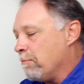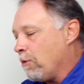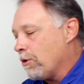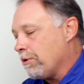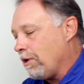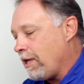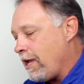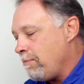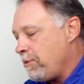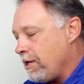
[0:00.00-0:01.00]
Motorola
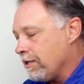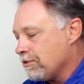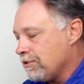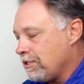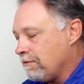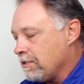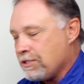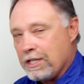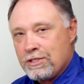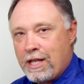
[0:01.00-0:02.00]
APX
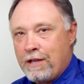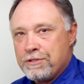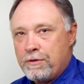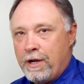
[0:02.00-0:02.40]
6000